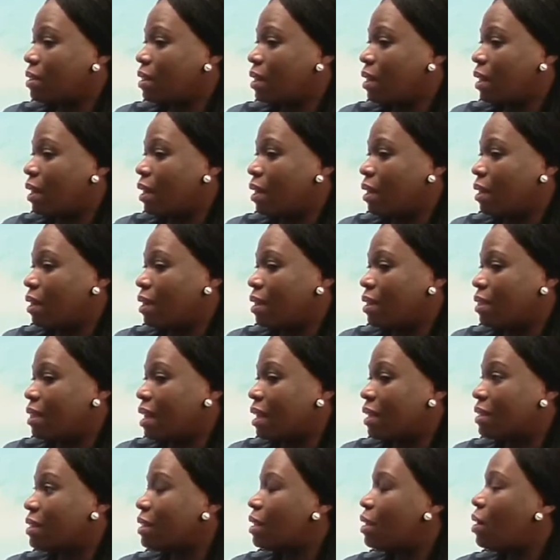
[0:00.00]
it
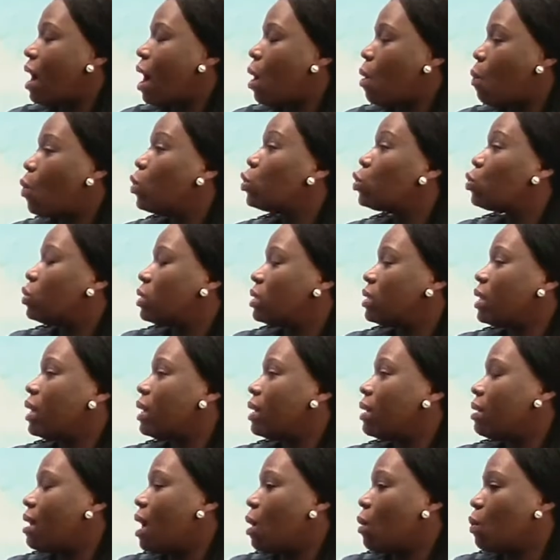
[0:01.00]
that I want
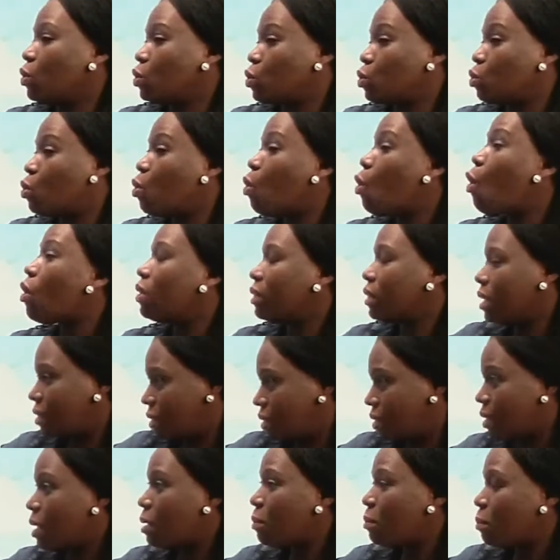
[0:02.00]
to go on the
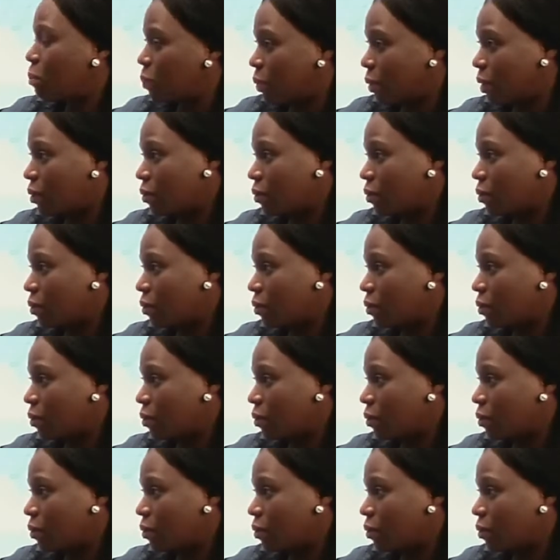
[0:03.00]
same pill.